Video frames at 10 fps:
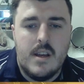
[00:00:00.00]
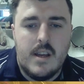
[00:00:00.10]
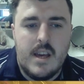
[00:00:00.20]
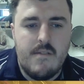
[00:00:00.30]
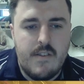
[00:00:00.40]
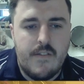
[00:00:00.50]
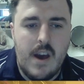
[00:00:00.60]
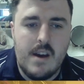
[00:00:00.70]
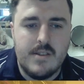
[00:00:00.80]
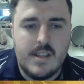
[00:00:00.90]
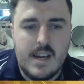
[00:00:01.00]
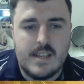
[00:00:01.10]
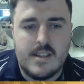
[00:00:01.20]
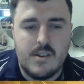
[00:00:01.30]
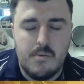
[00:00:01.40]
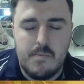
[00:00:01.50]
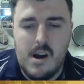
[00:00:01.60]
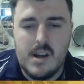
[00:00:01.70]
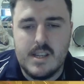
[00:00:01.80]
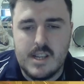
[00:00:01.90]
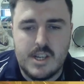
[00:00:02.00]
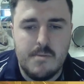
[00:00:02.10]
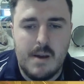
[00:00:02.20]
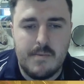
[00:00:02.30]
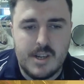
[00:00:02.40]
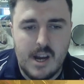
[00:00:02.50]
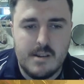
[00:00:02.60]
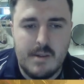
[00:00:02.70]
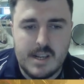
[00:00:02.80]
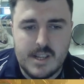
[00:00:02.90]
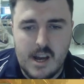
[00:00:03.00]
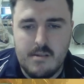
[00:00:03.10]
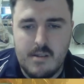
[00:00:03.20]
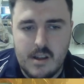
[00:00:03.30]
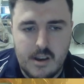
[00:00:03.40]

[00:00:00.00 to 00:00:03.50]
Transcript: if he fails this or passes, I should be able to charge him next turn.